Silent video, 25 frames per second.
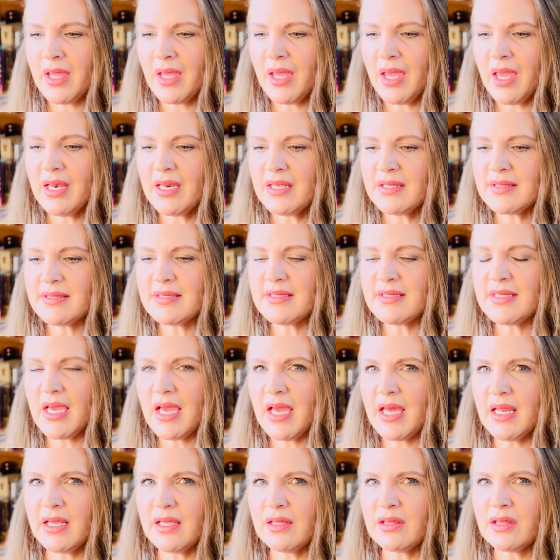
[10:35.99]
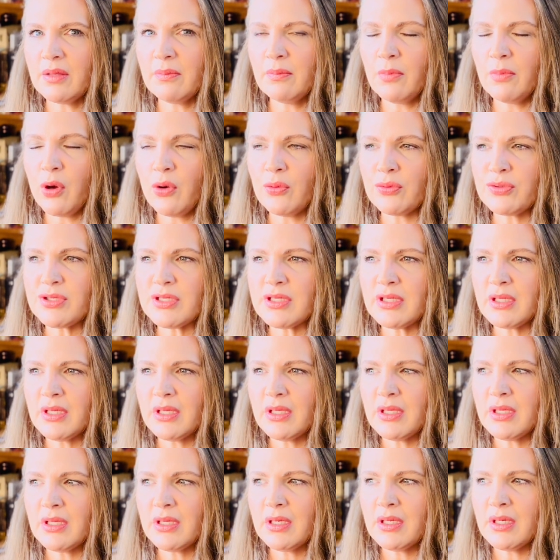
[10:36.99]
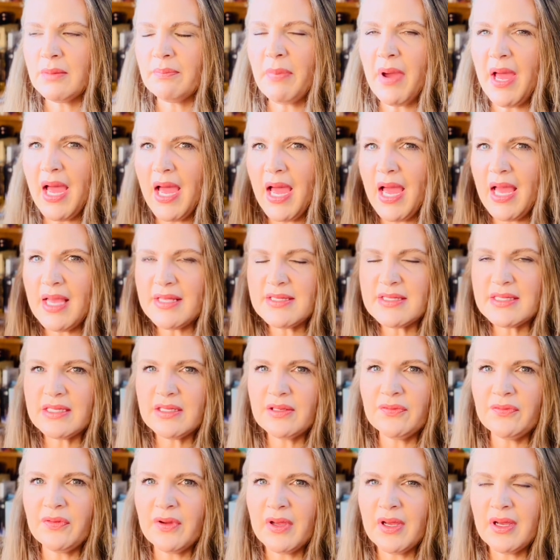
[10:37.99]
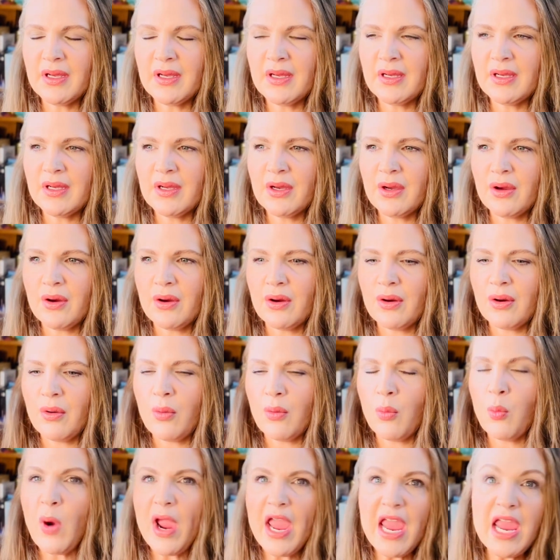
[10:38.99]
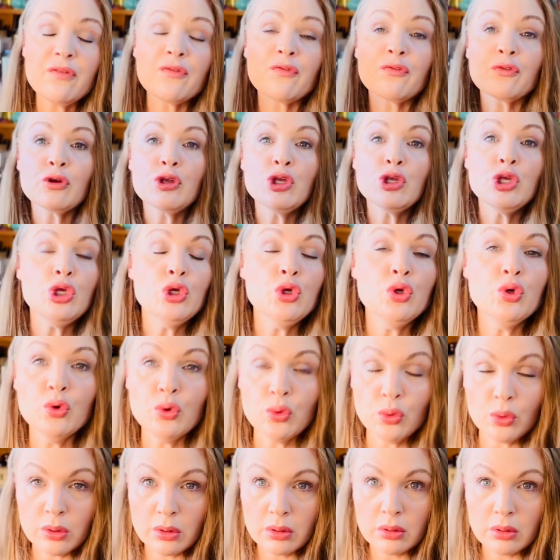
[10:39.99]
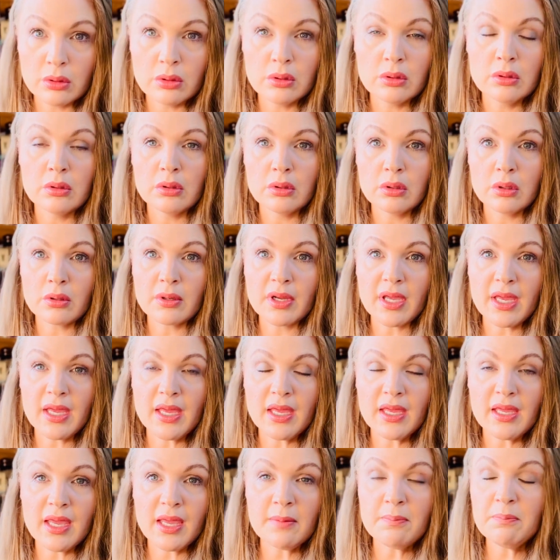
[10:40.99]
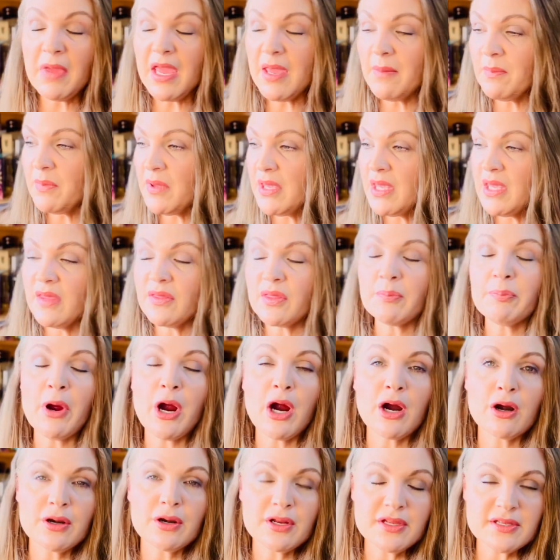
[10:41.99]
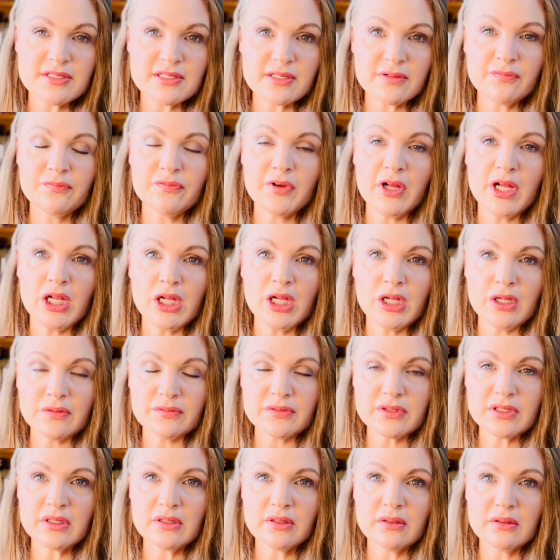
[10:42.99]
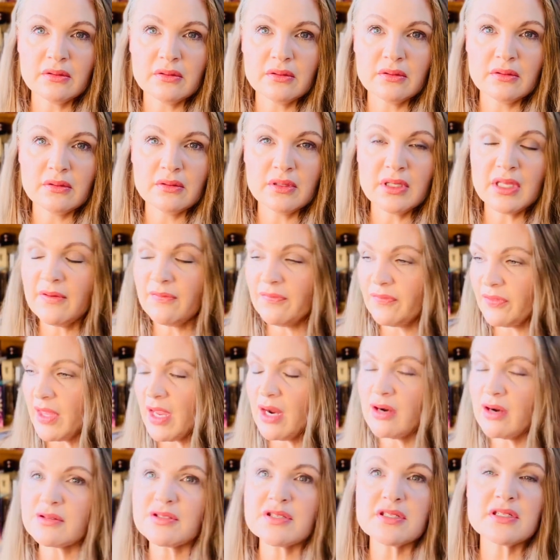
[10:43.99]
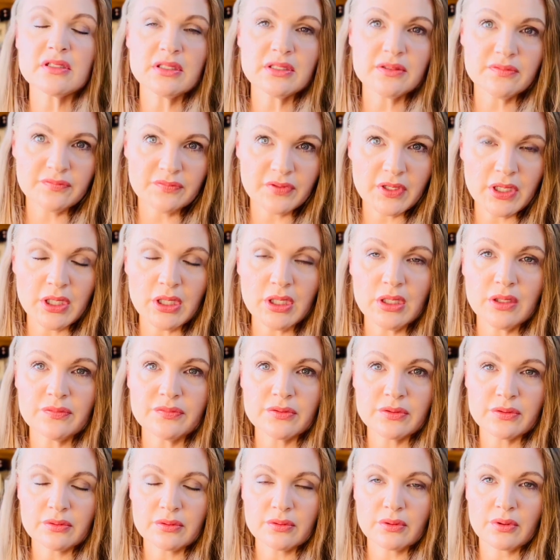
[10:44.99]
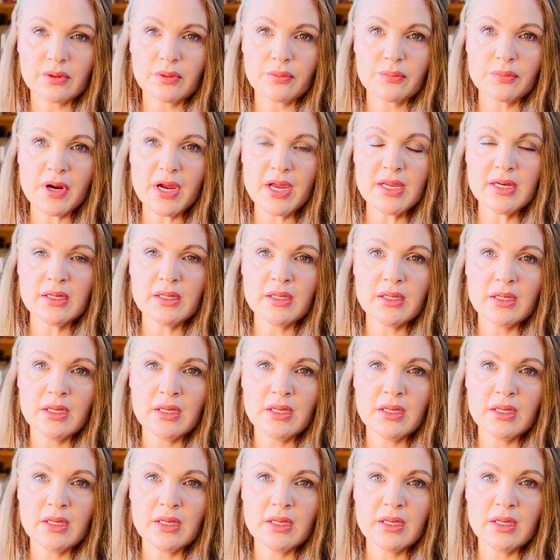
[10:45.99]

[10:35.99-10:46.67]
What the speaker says: And is done in the most positive way for you, okay? And maybe the parties involved, if they are still involved, all right?